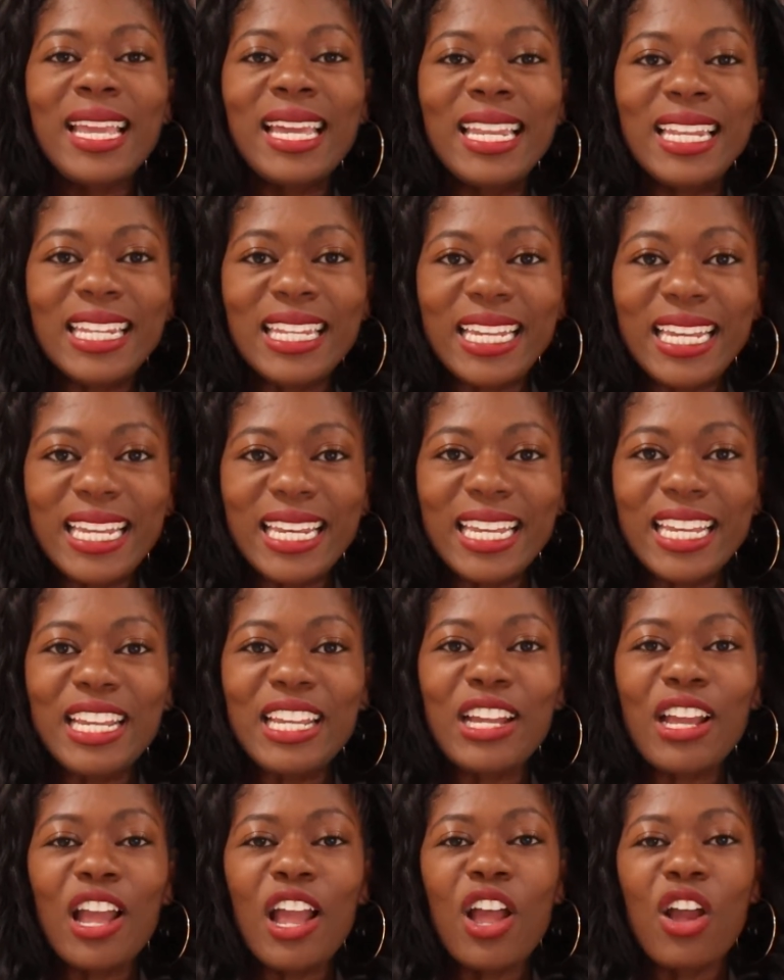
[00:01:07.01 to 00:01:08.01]

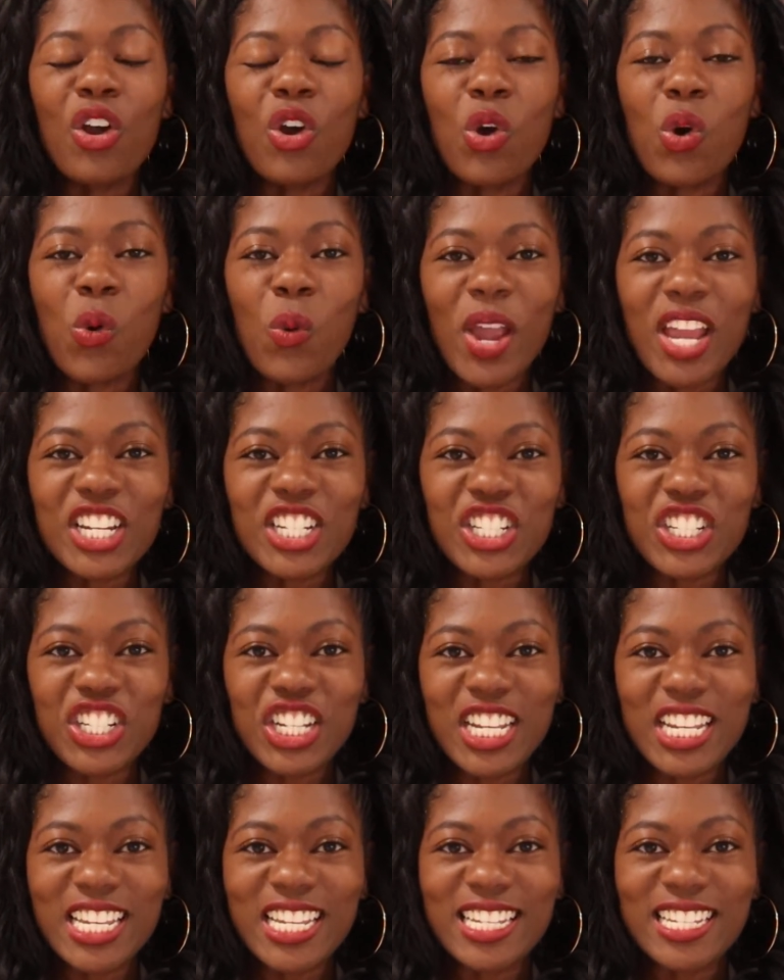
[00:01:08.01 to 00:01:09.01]
leading
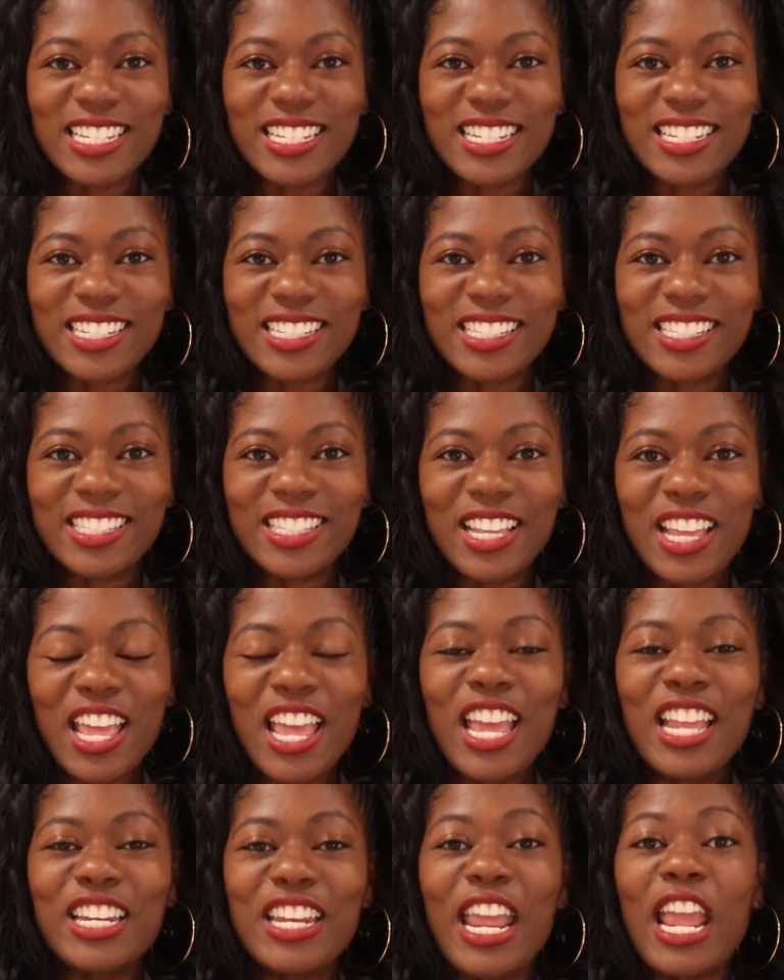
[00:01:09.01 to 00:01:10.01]
questions.
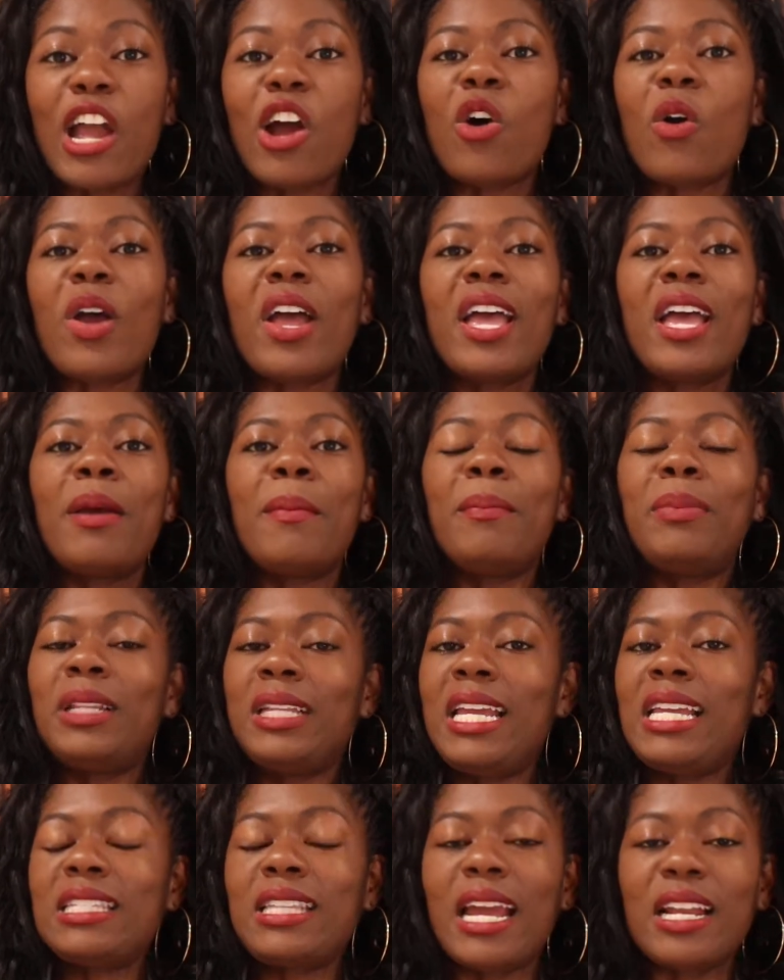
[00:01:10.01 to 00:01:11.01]
Now,
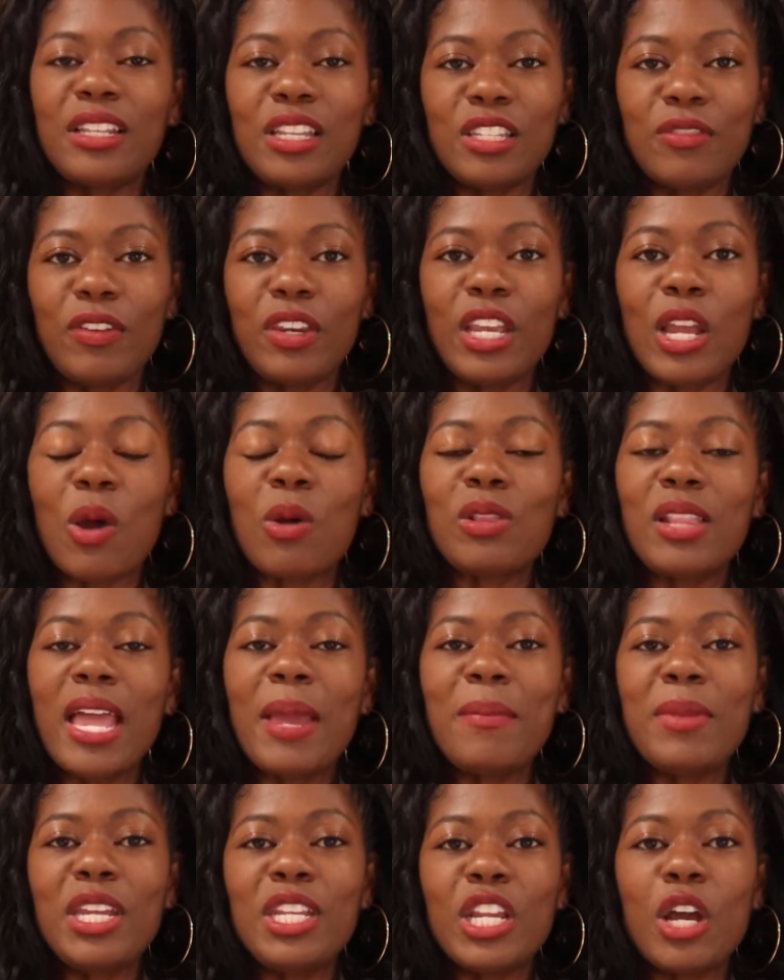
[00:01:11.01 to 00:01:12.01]
please like this video and
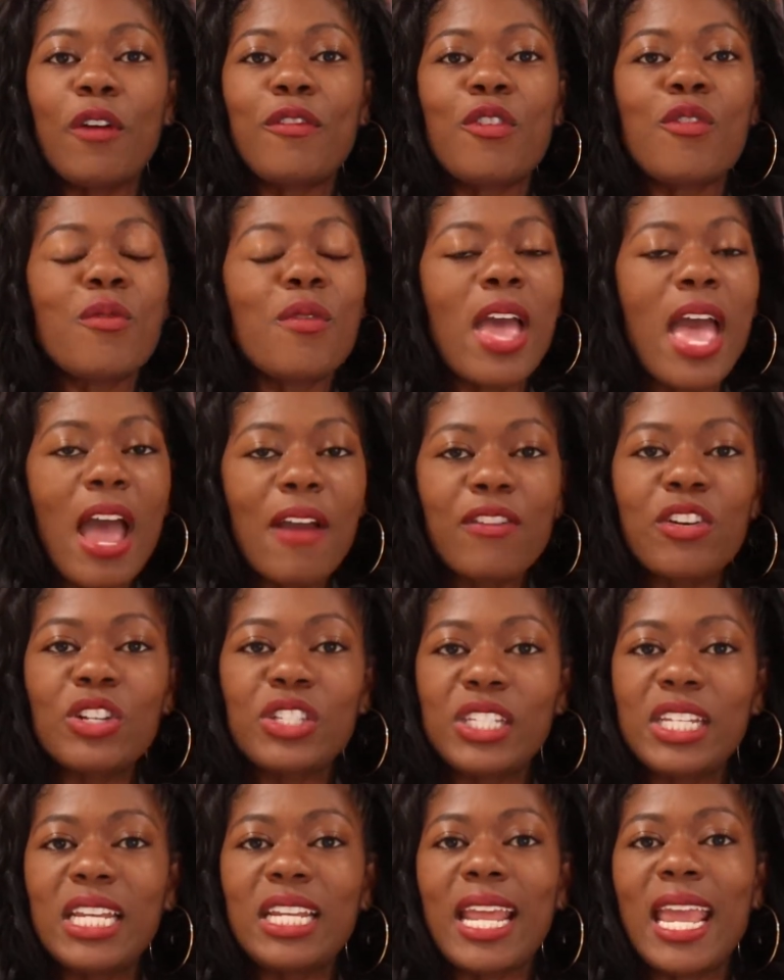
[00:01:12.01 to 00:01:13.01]
let me know if you've ever
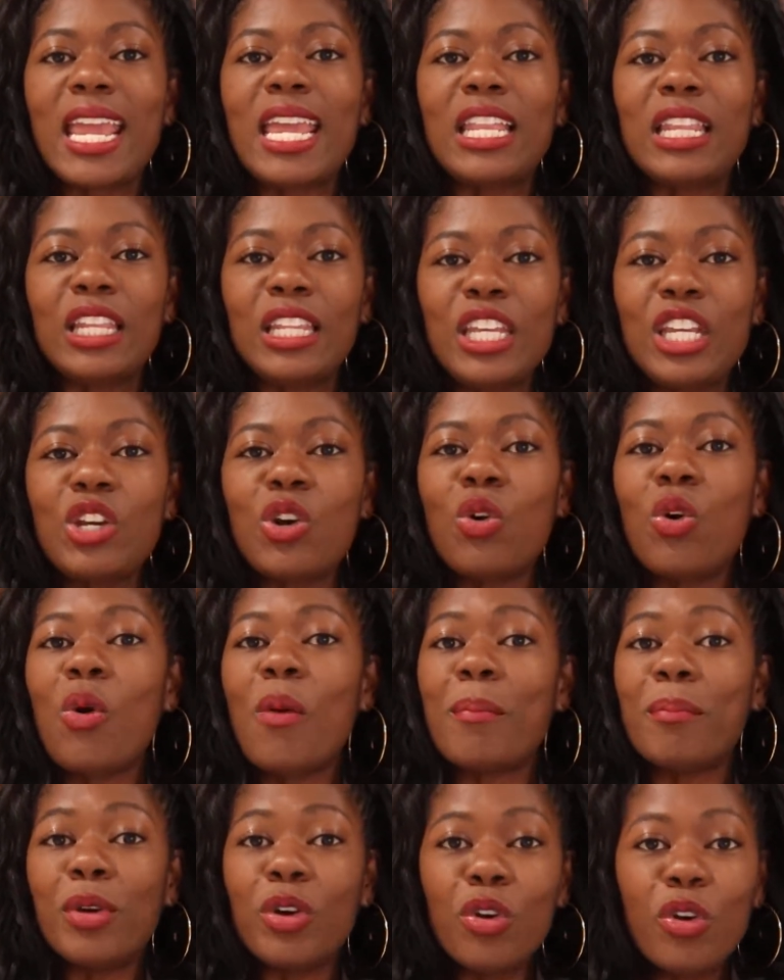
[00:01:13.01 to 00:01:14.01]
seen a legal
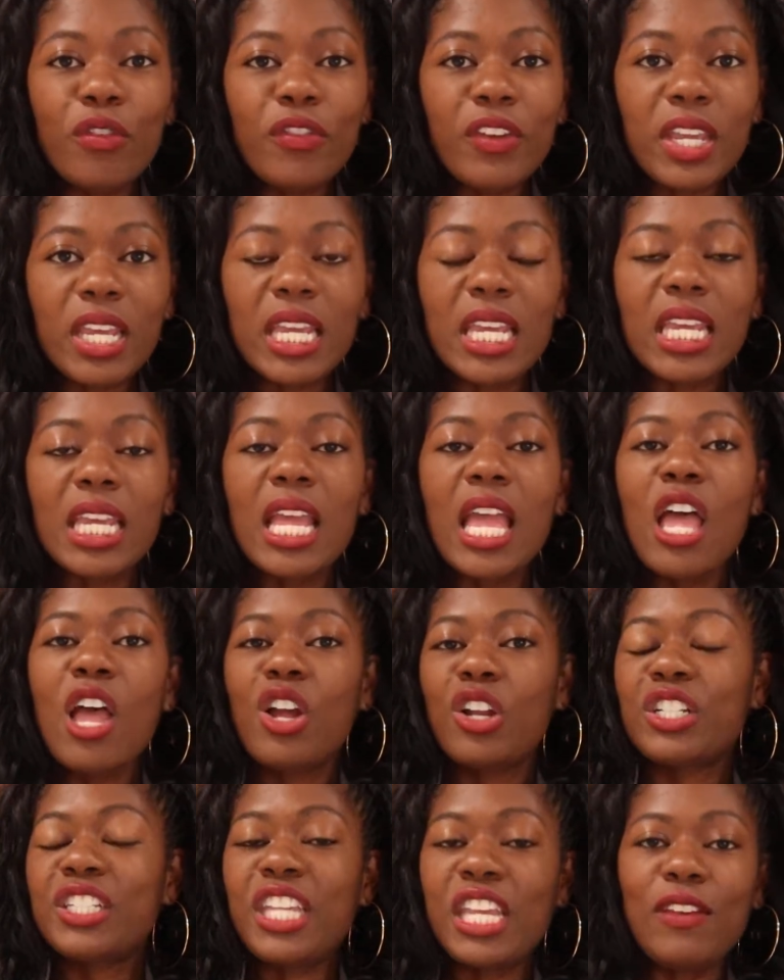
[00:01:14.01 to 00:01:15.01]
movie,
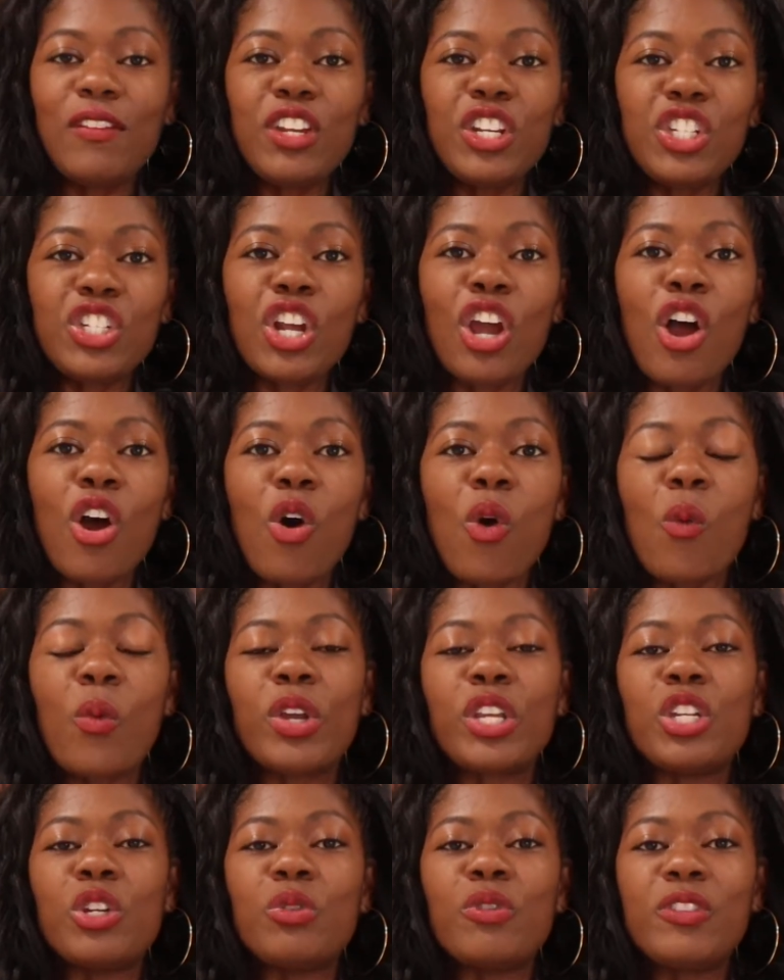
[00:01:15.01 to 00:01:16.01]
TV show where
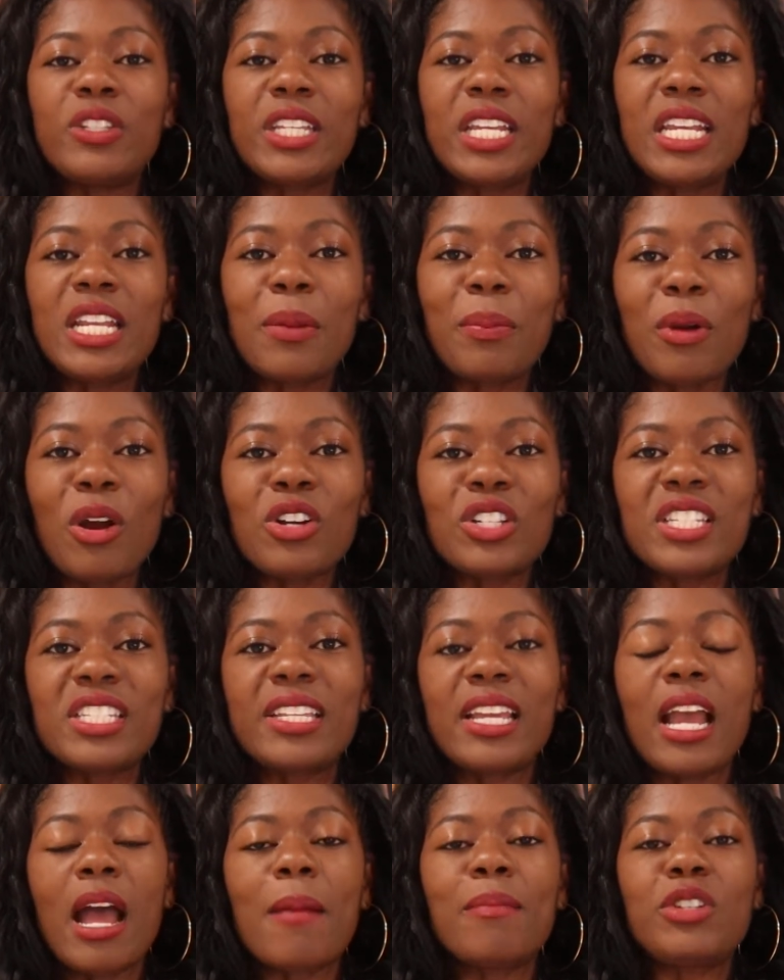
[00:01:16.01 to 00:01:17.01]
you've seen a person
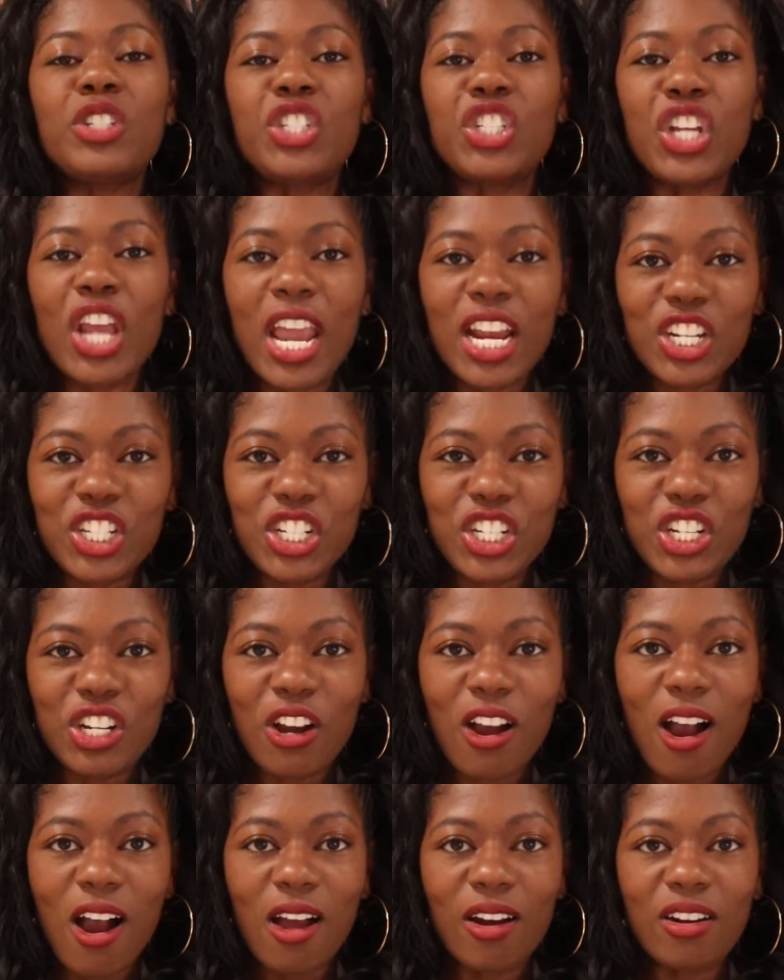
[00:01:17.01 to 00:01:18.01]
say, "Objection, Your
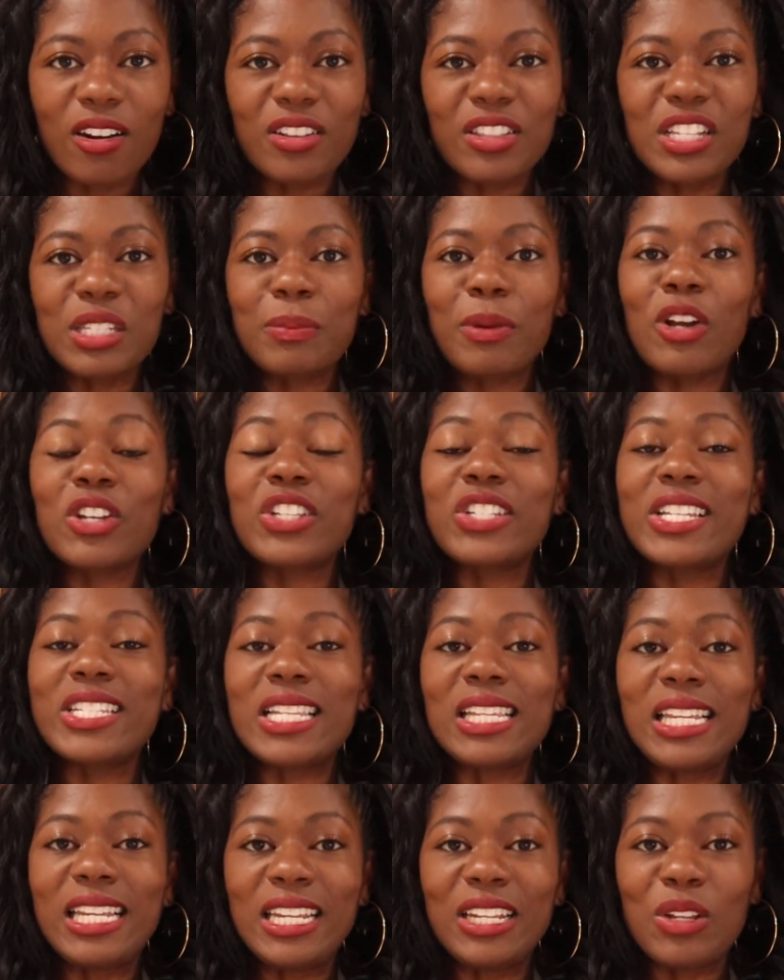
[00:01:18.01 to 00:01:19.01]
Honor, this person is
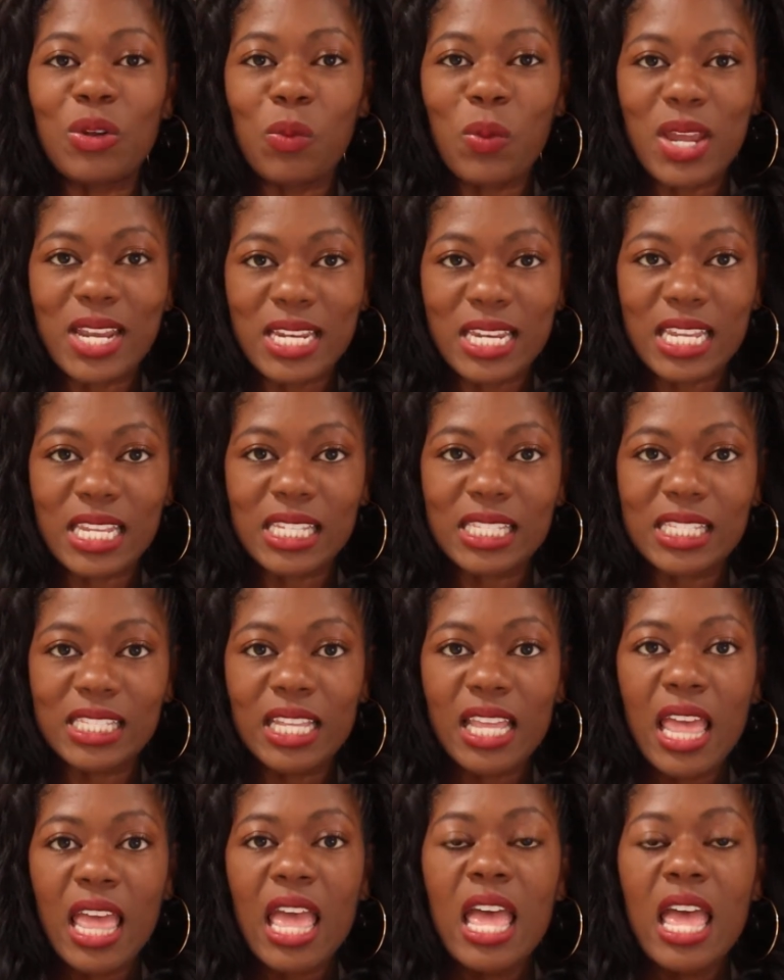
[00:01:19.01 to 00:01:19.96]
leading the witness."